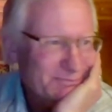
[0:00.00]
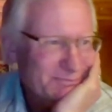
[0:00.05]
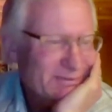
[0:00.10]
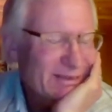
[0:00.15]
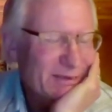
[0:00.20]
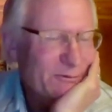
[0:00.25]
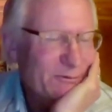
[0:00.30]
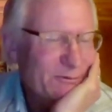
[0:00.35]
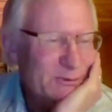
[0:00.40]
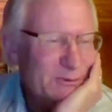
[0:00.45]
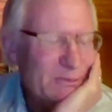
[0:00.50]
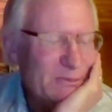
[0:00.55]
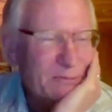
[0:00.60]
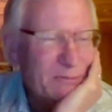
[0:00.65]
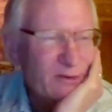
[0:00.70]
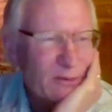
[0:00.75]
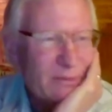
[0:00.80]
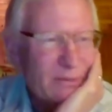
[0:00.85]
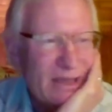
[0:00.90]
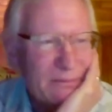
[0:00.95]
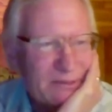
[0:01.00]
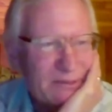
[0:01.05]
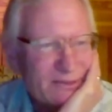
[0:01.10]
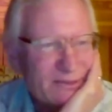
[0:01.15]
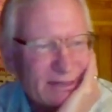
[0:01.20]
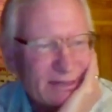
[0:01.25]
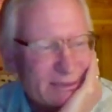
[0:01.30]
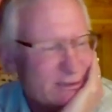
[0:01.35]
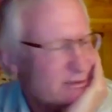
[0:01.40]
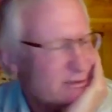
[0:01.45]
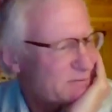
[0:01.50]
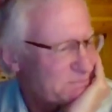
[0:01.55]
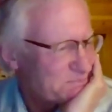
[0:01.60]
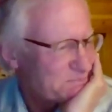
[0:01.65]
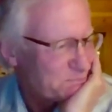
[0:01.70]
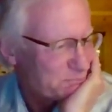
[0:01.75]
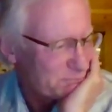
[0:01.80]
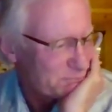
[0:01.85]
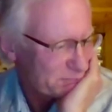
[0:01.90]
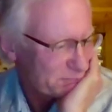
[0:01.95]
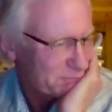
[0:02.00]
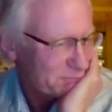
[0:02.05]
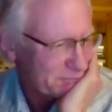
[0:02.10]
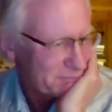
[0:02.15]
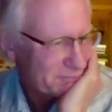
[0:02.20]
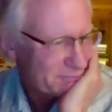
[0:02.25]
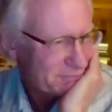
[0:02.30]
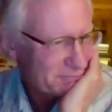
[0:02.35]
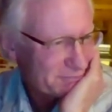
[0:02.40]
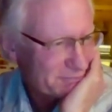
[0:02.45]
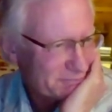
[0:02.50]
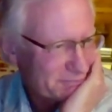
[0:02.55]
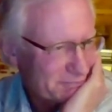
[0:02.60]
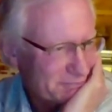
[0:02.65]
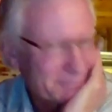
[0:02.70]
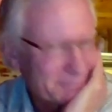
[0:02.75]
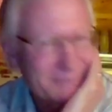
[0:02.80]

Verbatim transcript: He was a member of the Mammoth Nation. Mm.